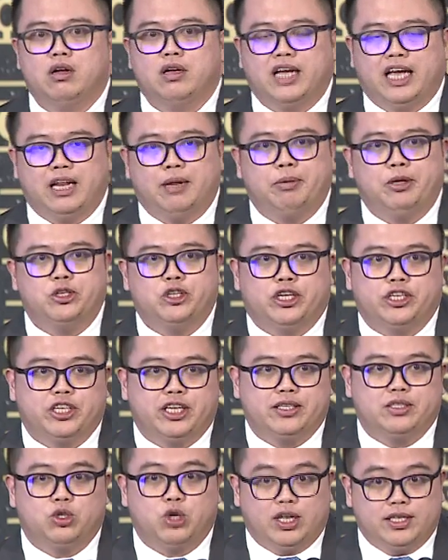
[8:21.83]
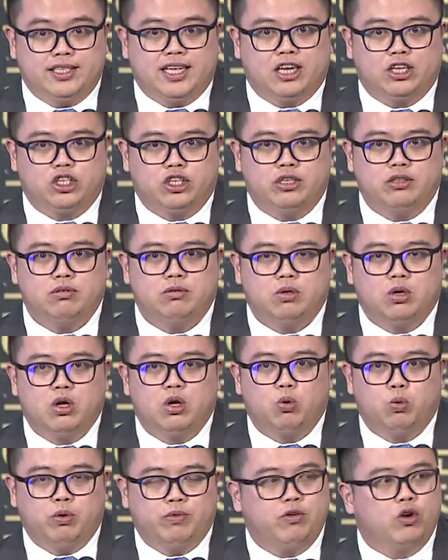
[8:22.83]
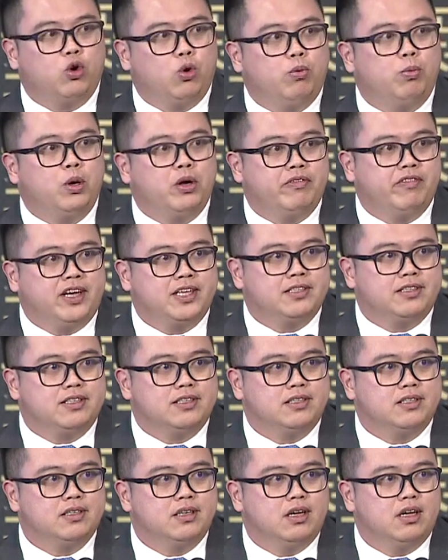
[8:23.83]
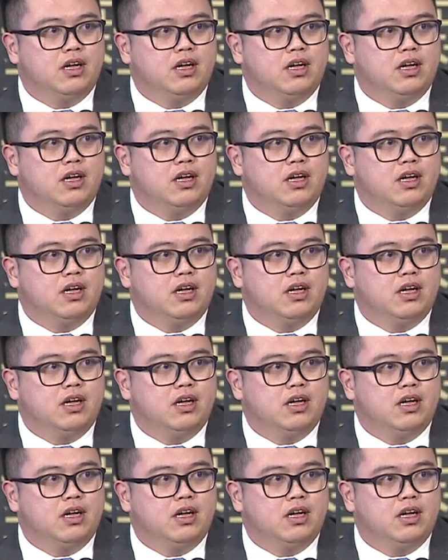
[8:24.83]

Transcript: KDB transaction with the global investors.